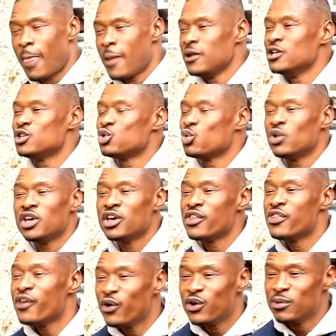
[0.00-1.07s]
I need 20 or
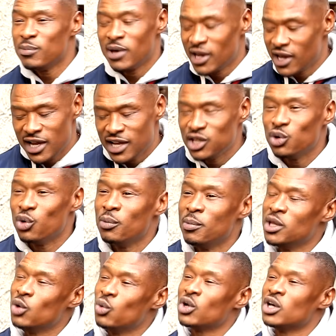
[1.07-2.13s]
30, man. That ain't doing me
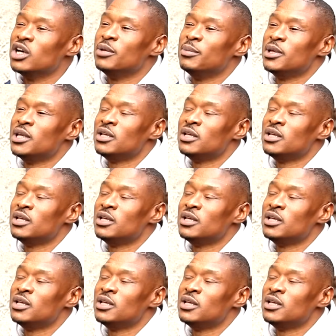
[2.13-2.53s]
no good, man.